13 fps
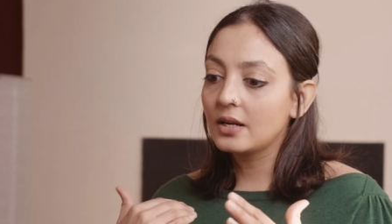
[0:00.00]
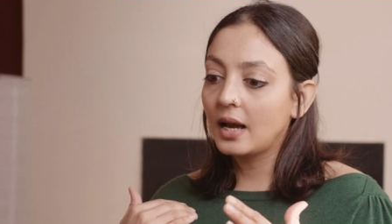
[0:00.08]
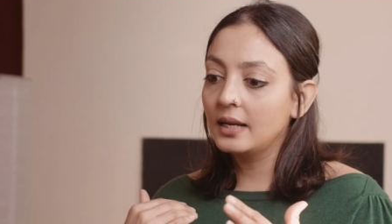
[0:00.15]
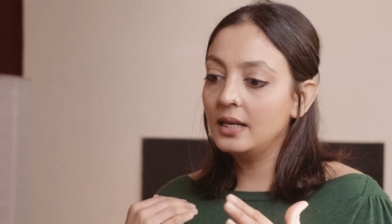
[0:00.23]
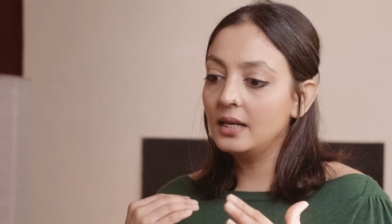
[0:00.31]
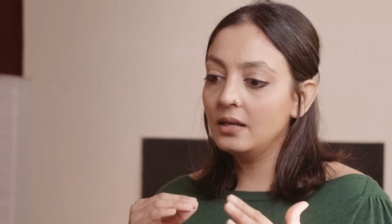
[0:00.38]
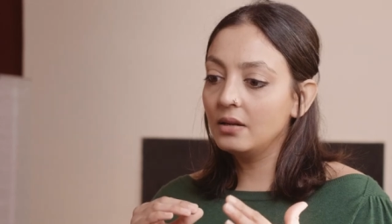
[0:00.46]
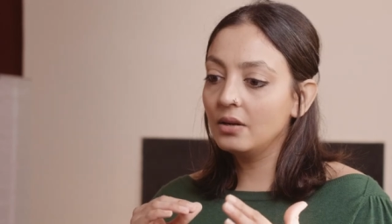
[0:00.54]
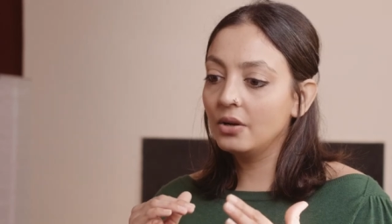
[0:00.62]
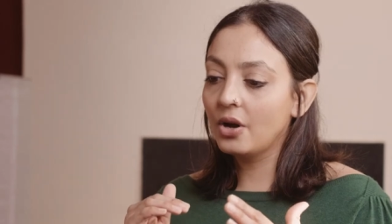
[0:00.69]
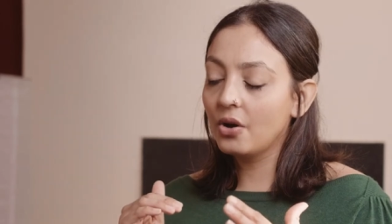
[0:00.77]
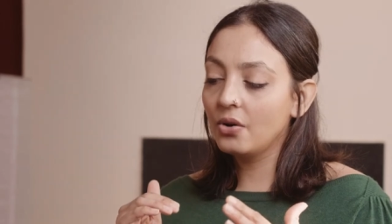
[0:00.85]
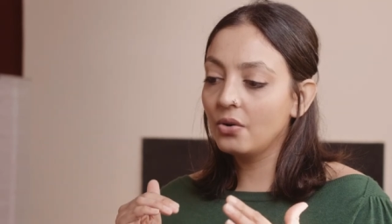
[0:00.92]
I
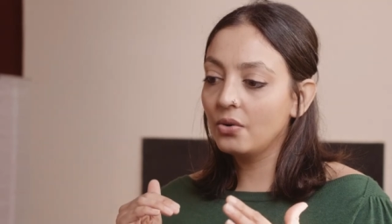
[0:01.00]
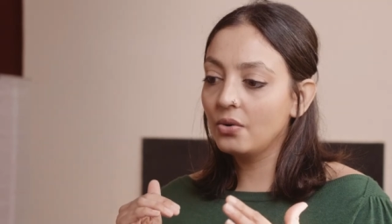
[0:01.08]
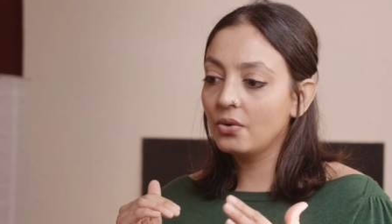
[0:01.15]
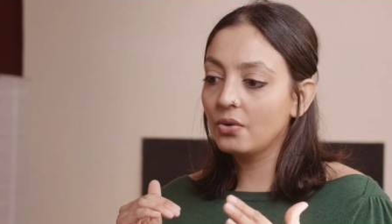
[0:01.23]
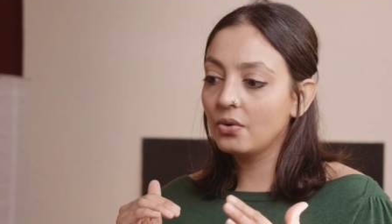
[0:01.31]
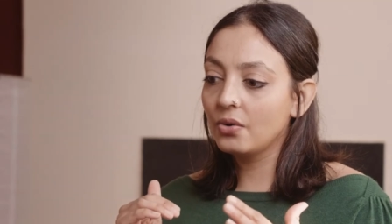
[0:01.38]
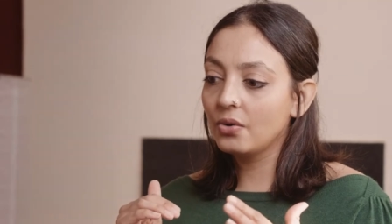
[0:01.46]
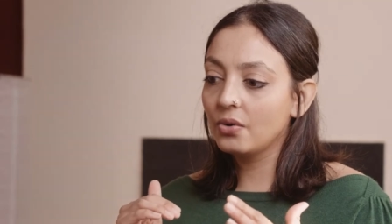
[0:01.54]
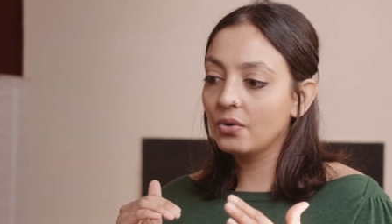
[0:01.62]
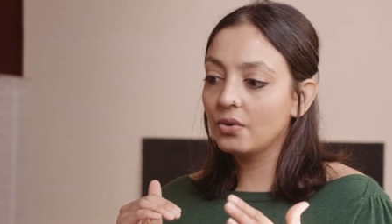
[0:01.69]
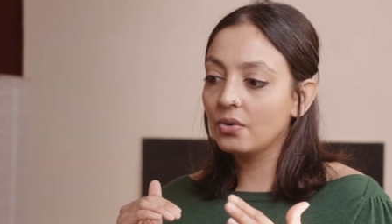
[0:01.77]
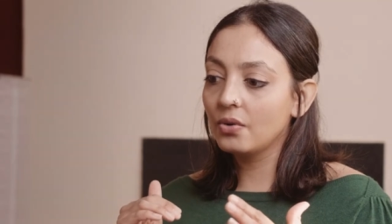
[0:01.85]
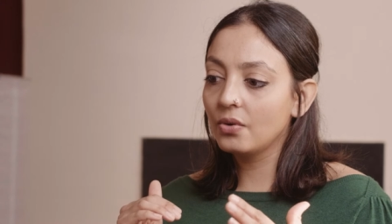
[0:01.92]
didn't go
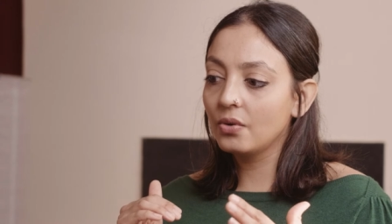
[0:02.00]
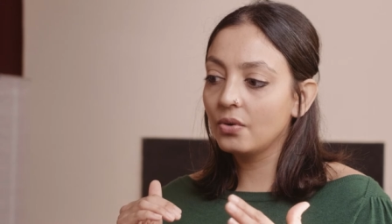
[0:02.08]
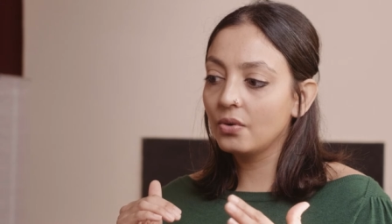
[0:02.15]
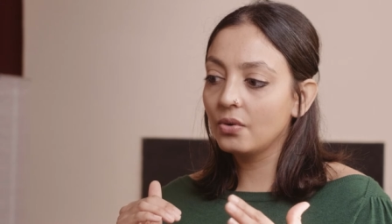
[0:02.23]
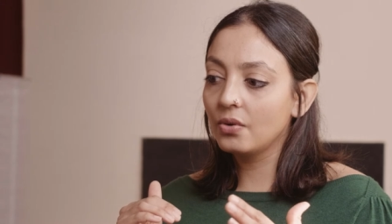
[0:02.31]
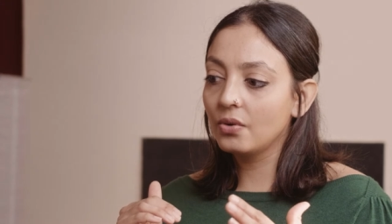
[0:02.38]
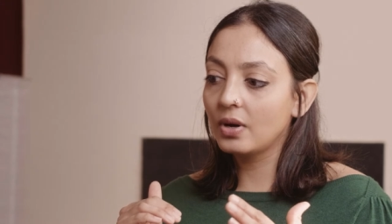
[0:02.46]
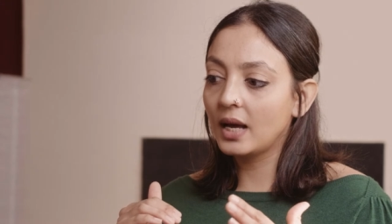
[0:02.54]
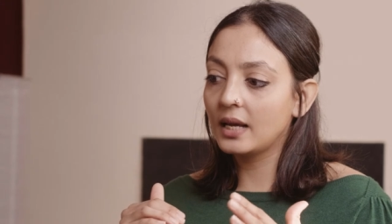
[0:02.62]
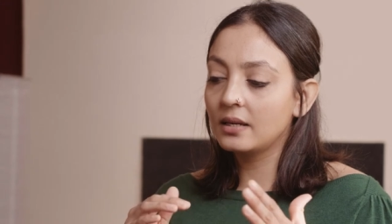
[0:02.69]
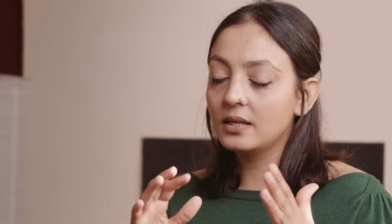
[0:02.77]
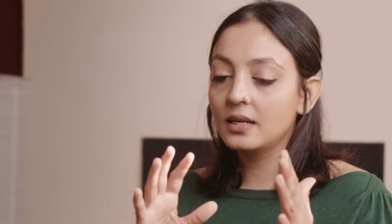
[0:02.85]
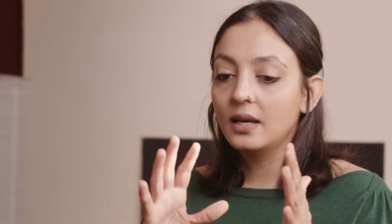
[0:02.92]

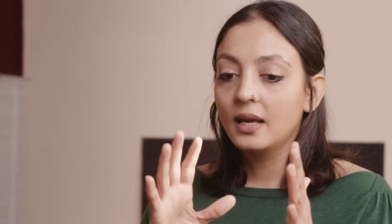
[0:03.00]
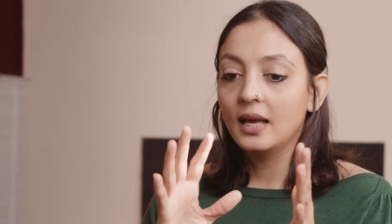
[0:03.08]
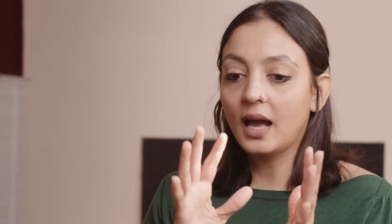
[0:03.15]
and